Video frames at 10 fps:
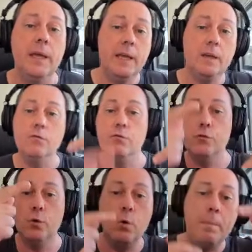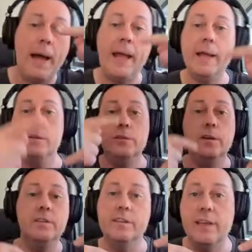it can roll back to
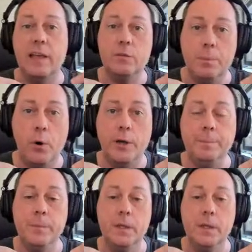a successful point,